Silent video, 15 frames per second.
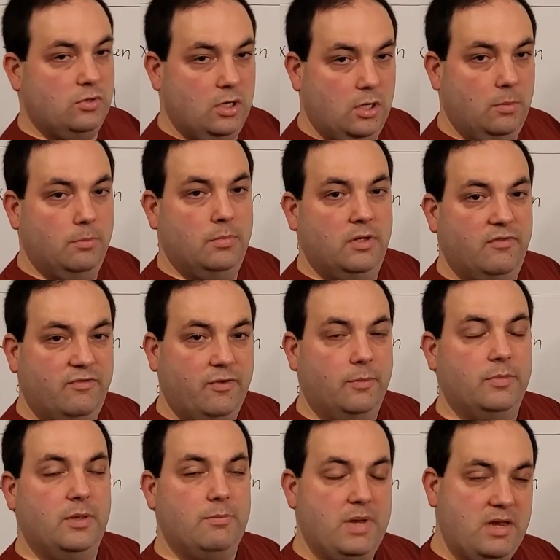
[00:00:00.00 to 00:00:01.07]
come from
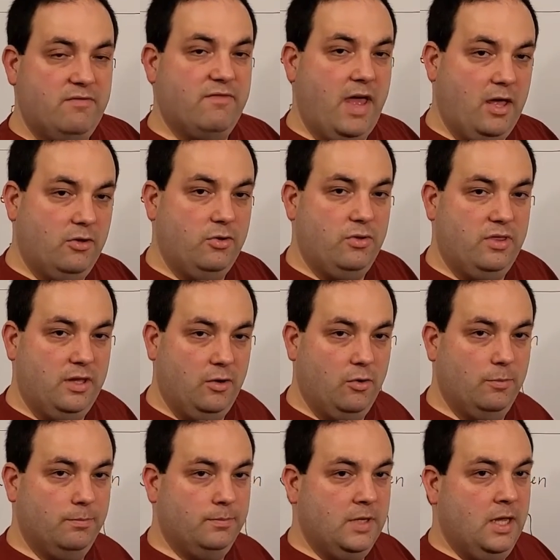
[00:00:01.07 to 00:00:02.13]
the mean value
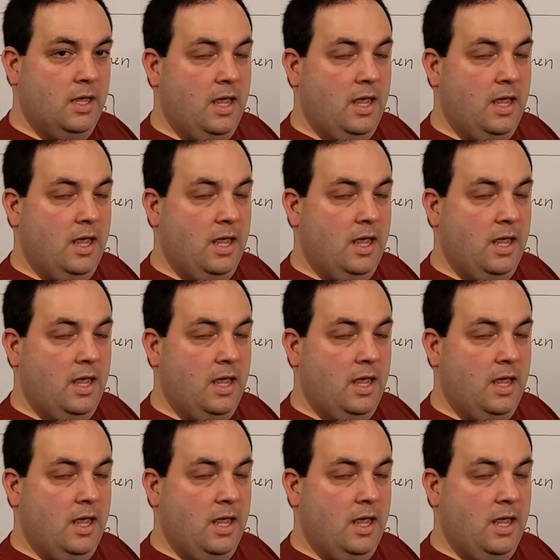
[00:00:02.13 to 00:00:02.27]
theorem.